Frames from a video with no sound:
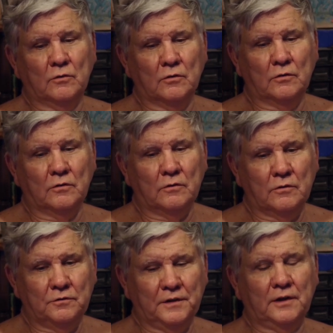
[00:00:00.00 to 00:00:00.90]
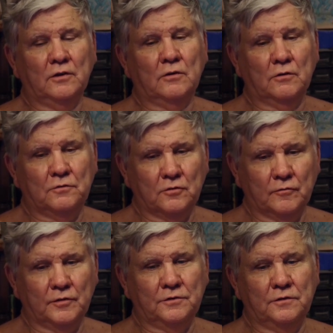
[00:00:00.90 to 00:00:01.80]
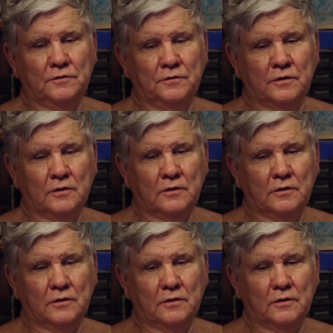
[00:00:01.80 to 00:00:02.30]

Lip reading: or secular services